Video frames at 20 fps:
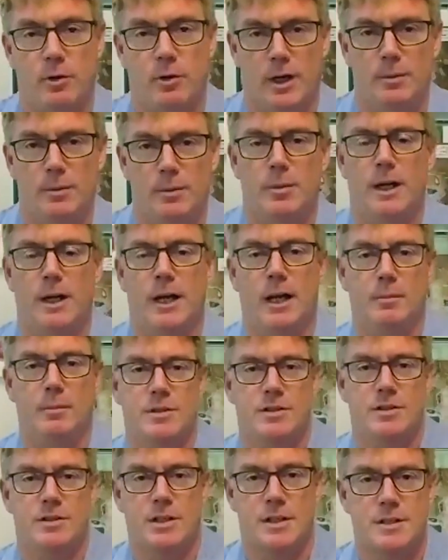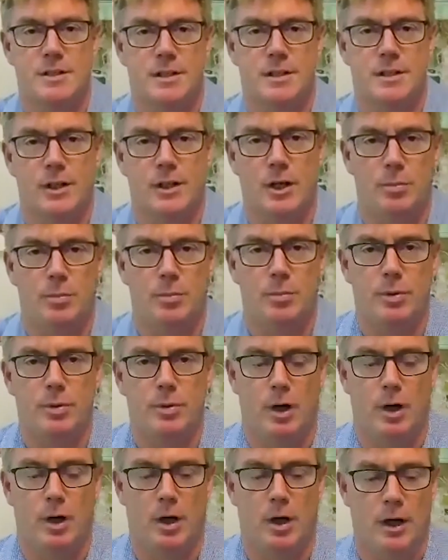Thanks everyone. My name is Justin
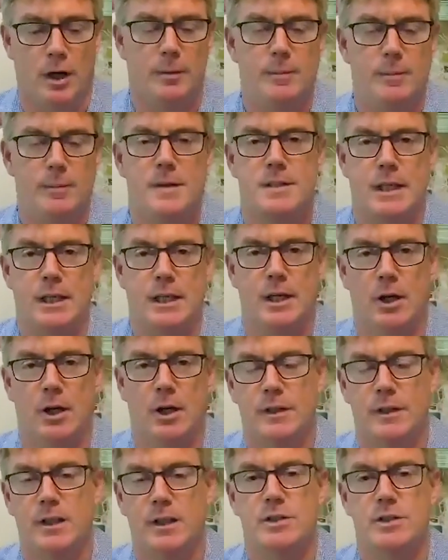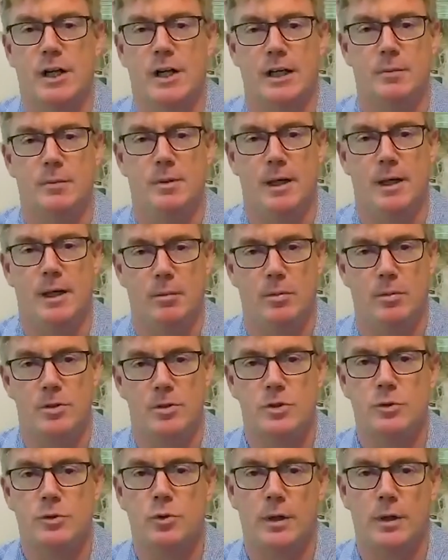O'Brien. I'm the CEO of the Gundjeihmi Aboriginal
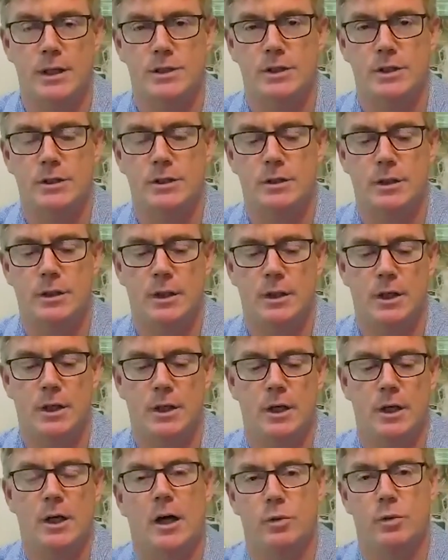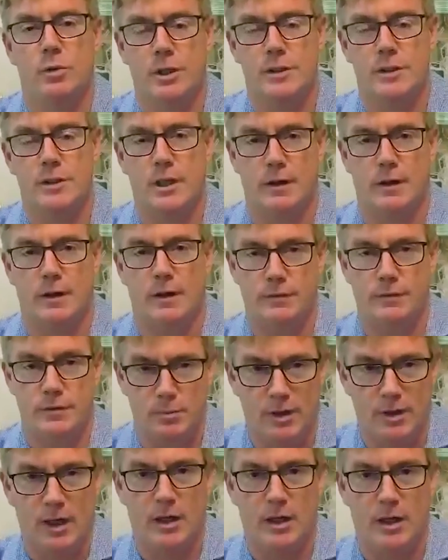Corporation. I've worked for the
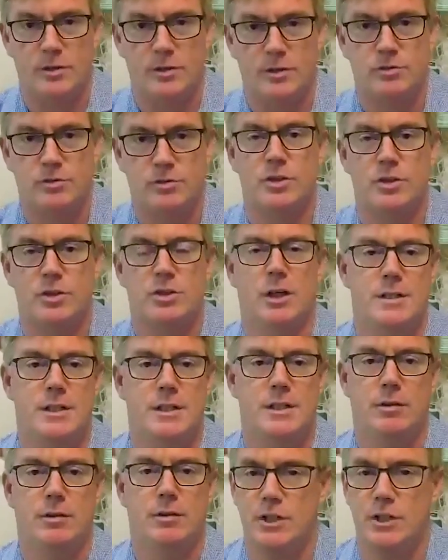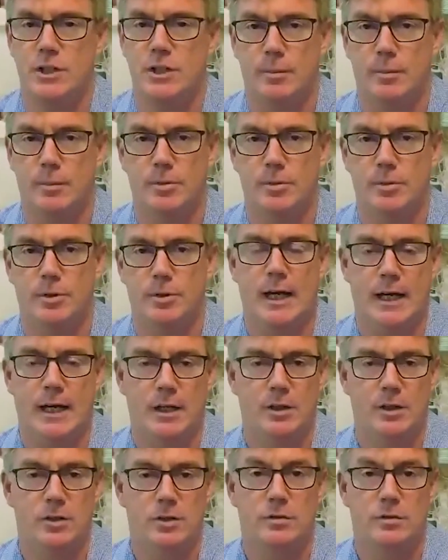Mirarr traditional owners here in Jabiru and
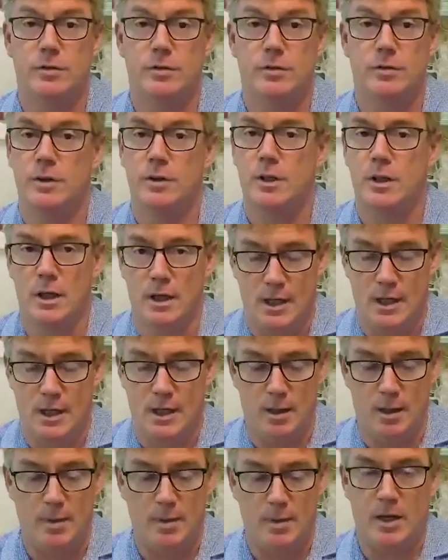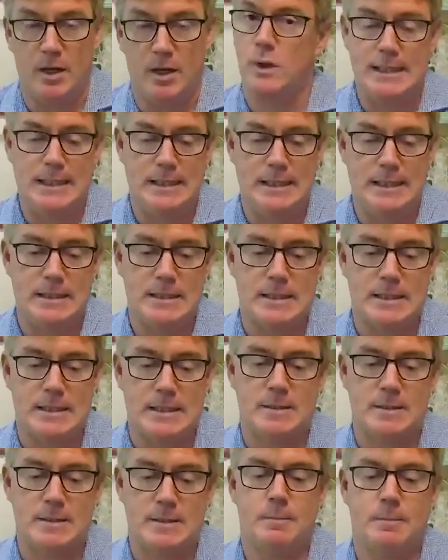Kakadu for about 20
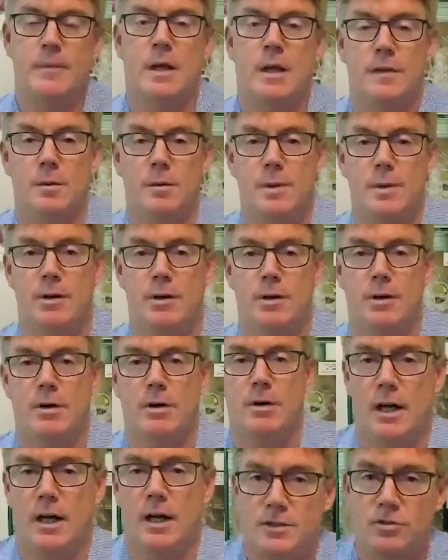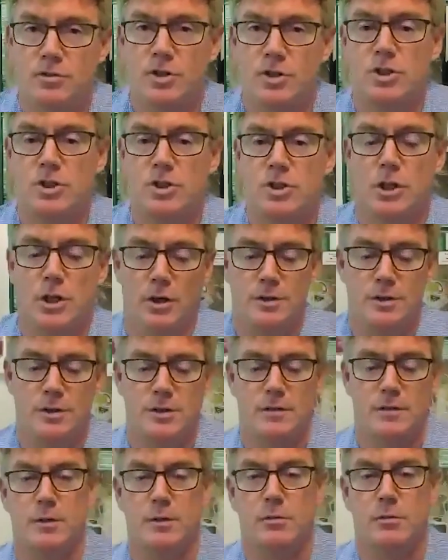years. The Mirarr are the traditional
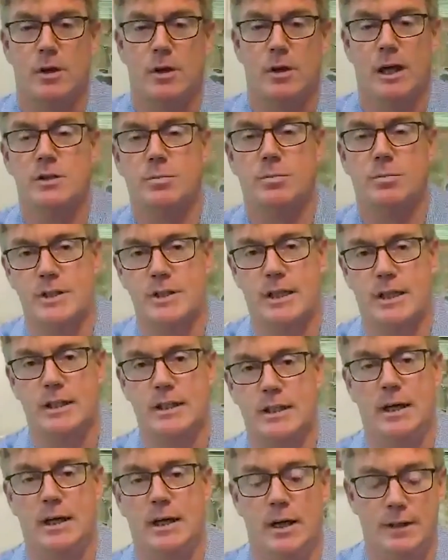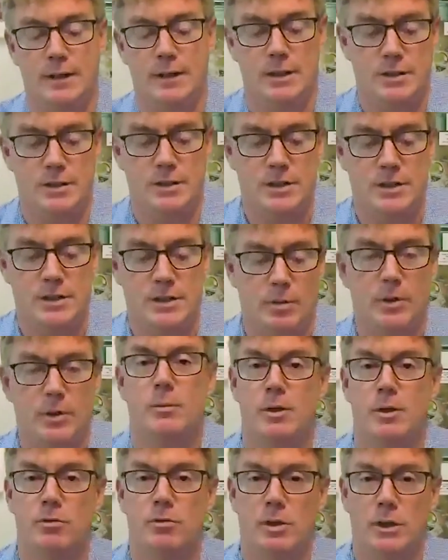owners of the Ranger Project area and the
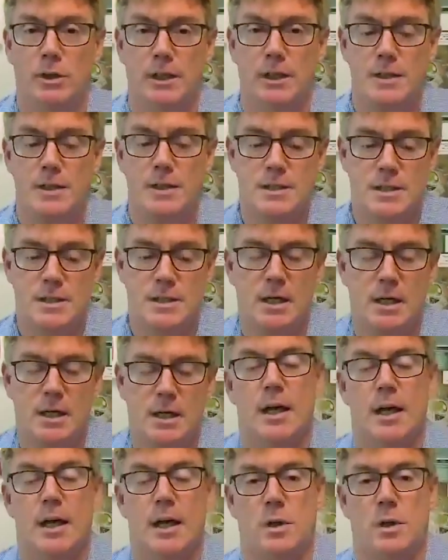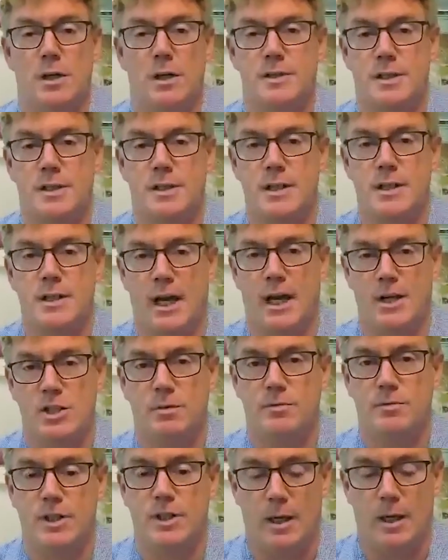Jabaluka Mineral Lease, as well as the
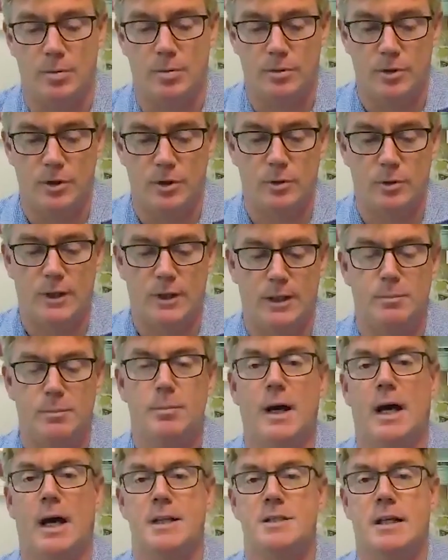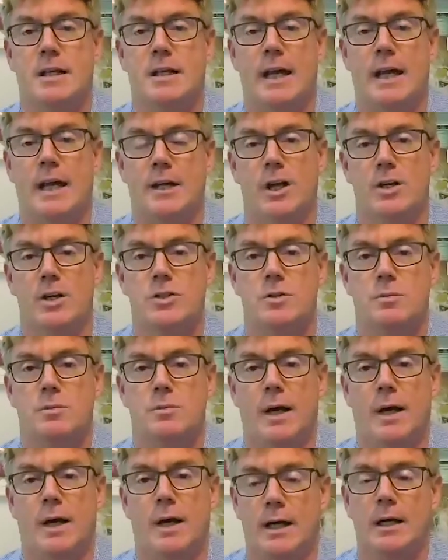township of Jabiru and parts of Kakadu
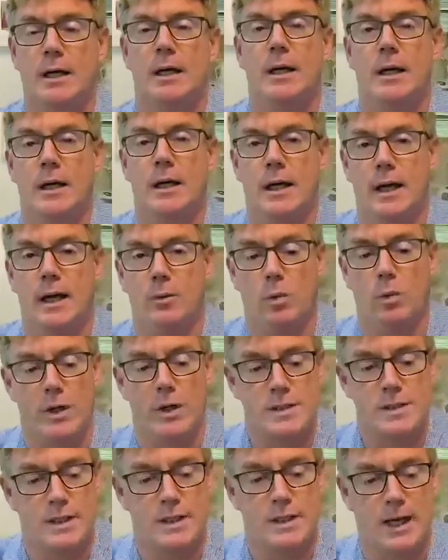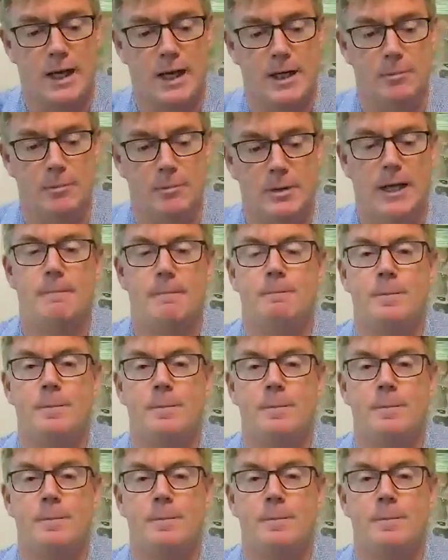National Park and Western Arnhem Land.